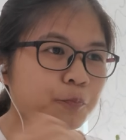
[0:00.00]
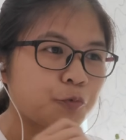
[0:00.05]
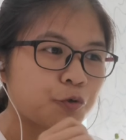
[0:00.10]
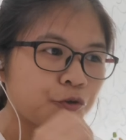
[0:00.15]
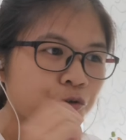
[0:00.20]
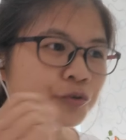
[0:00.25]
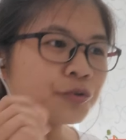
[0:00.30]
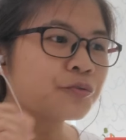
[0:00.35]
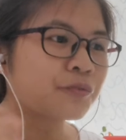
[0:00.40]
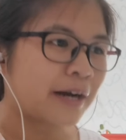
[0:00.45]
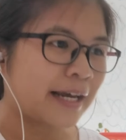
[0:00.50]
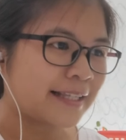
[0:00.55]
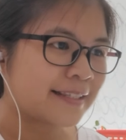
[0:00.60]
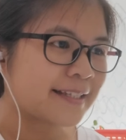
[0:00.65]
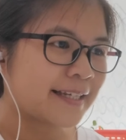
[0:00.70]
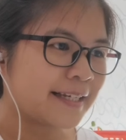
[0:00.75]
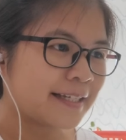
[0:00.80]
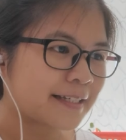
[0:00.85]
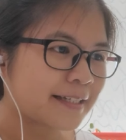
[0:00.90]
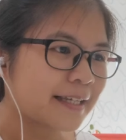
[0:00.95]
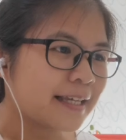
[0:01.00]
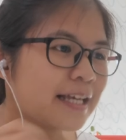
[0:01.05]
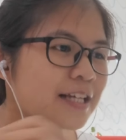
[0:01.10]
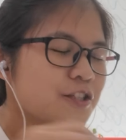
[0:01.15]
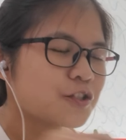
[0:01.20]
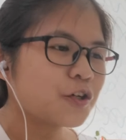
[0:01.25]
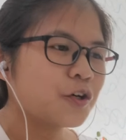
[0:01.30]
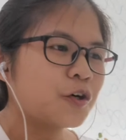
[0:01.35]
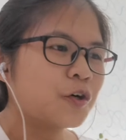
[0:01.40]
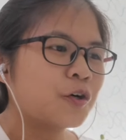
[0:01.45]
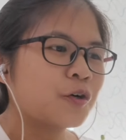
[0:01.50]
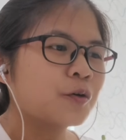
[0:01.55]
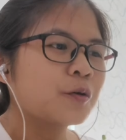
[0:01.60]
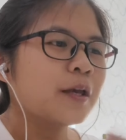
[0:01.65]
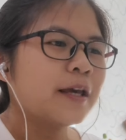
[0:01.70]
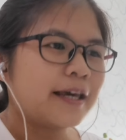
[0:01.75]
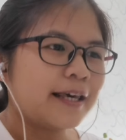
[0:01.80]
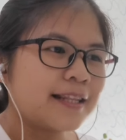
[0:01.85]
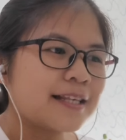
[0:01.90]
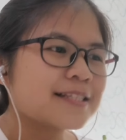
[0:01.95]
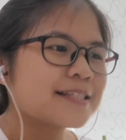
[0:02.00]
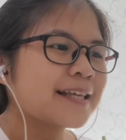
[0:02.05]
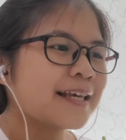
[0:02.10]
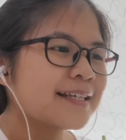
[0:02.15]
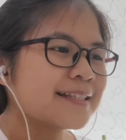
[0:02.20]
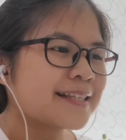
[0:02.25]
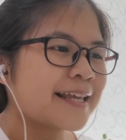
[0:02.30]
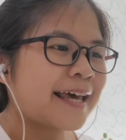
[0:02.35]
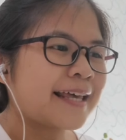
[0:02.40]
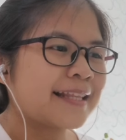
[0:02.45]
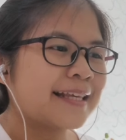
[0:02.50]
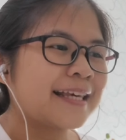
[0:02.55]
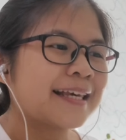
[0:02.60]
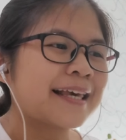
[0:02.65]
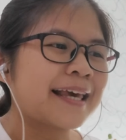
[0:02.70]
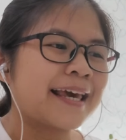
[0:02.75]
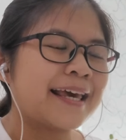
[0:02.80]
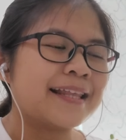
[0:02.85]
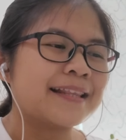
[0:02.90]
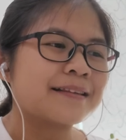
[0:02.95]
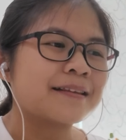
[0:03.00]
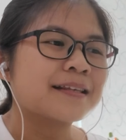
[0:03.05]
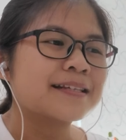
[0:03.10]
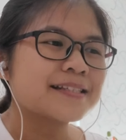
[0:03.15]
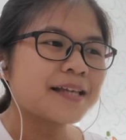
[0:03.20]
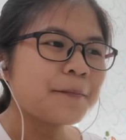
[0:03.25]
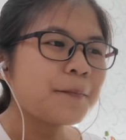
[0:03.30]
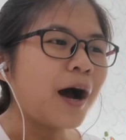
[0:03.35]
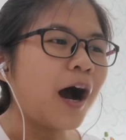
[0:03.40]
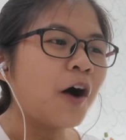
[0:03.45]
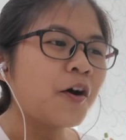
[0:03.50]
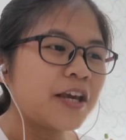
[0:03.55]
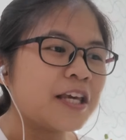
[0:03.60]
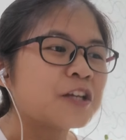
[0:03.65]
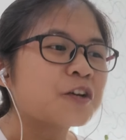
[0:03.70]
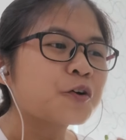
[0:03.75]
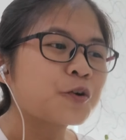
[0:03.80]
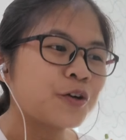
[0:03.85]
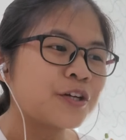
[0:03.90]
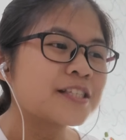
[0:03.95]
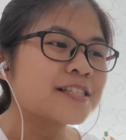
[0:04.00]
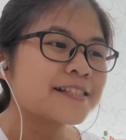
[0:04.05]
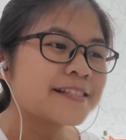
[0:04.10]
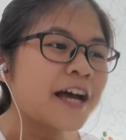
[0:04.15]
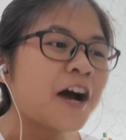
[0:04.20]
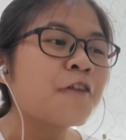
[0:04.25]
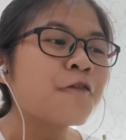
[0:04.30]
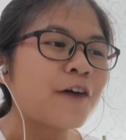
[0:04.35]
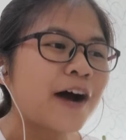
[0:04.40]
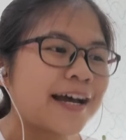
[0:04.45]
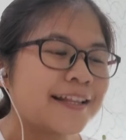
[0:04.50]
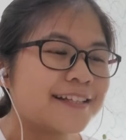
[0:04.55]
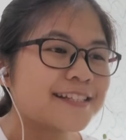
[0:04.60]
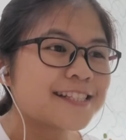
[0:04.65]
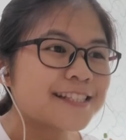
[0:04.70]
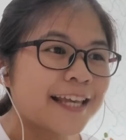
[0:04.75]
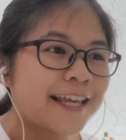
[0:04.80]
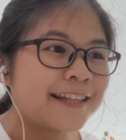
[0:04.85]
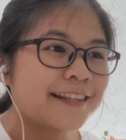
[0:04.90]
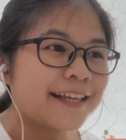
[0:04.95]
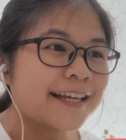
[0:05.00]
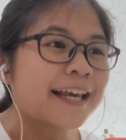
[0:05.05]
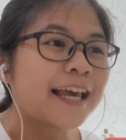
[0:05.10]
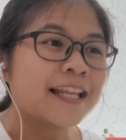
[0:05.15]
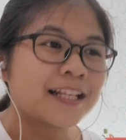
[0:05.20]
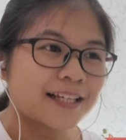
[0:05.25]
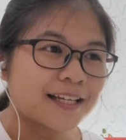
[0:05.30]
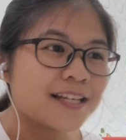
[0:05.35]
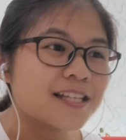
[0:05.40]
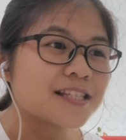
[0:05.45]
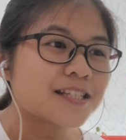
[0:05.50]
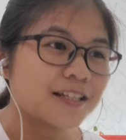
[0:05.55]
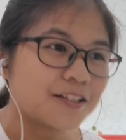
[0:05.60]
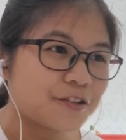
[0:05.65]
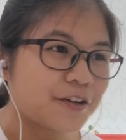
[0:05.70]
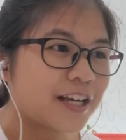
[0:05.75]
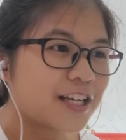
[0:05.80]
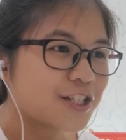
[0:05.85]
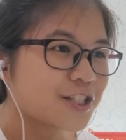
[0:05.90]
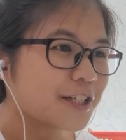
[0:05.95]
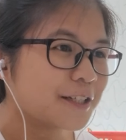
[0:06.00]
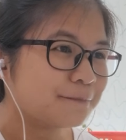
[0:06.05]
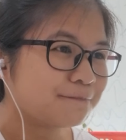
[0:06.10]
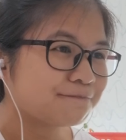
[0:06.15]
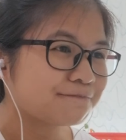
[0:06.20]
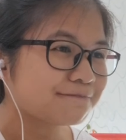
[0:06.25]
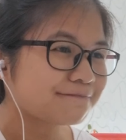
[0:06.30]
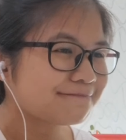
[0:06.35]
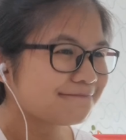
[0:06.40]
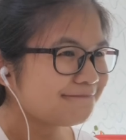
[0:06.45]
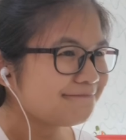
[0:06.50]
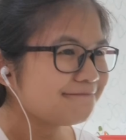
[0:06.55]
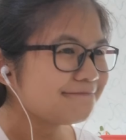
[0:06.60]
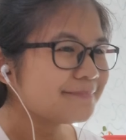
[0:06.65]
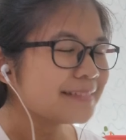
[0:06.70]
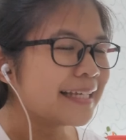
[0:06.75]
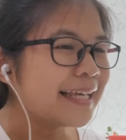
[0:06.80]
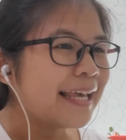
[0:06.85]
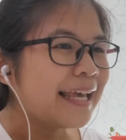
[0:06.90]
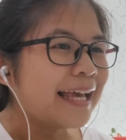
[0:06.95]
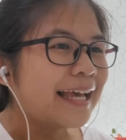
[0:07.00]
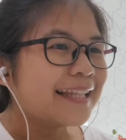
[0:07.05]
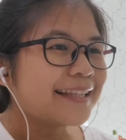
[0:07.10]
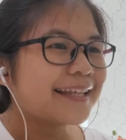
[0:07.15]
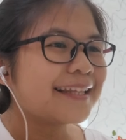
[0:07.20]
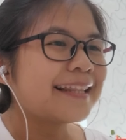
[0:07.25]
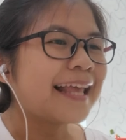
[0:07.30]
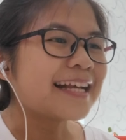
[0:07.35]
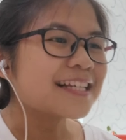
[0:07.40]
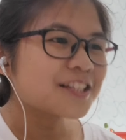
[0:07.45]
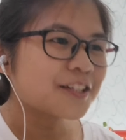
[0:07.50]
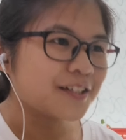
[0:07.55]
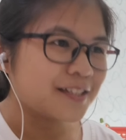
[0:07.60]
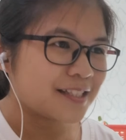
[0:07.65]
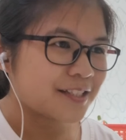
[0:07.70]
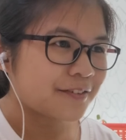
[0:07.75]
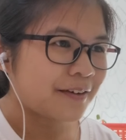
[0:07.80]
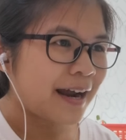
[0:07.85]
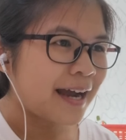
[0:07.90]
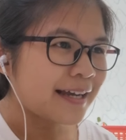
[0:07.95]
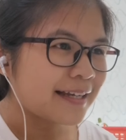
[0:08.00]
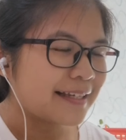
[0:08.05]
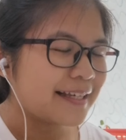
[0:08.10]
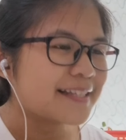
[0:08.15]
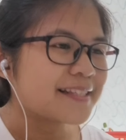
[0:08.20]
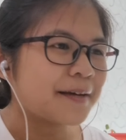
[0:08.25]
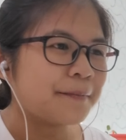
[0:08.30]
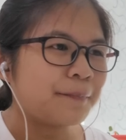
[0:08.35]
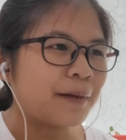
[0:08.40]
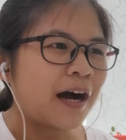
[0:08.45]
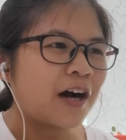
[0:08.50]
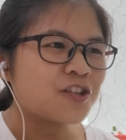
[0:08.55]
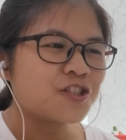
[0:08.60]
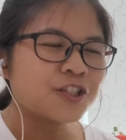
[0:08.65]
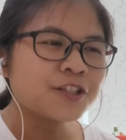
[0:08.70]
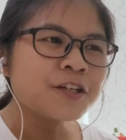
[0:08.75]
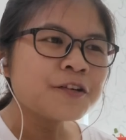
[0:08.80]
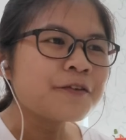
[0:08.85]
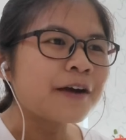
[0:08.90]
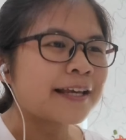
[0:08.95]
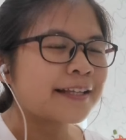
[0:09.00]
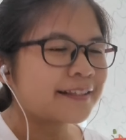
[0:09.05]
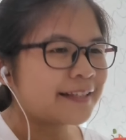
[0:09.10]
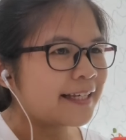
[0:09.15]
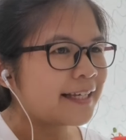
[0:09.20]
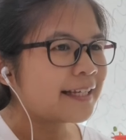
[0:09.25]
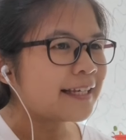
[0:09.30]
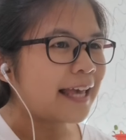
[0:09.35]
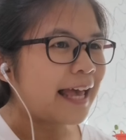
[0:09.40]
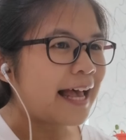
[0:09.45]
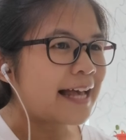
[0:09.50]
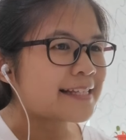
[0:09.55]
through writing. So it says that it can somehow increase self-understanding and concentration. The next construct is about journal writing